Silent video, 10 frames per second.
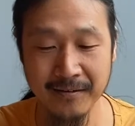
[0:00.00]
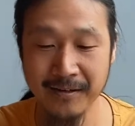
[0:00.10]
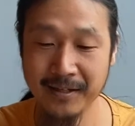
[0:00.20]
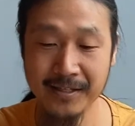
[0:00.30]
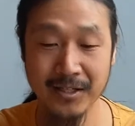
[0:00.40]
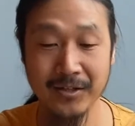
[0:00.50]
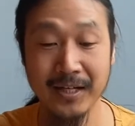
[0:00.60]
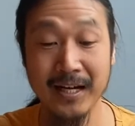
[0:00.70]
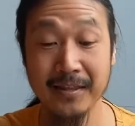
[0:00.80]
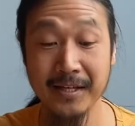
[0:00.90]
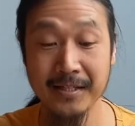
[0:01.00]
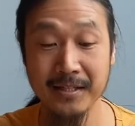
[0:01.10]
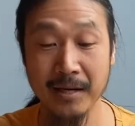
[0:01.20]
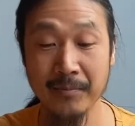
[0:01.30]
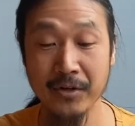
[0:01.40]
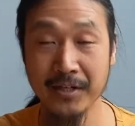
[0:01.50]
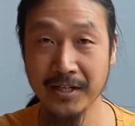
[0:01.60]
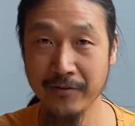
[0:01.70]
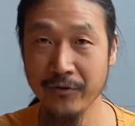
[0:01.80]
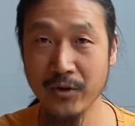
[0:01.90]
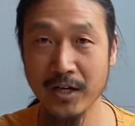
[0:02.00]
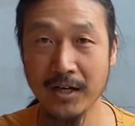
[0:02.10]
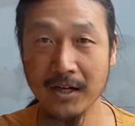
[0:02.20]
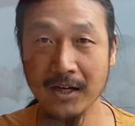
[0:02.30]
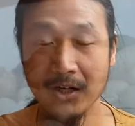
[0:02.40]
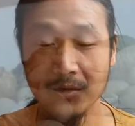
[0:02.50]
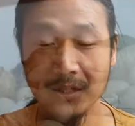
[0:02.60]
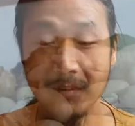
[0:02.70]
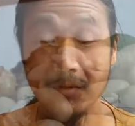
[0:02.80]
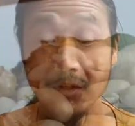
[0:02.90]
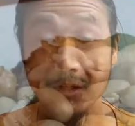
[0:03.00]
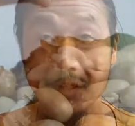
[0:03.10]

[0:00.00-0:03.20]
It's looking like this. I'm going to give you a close-up look.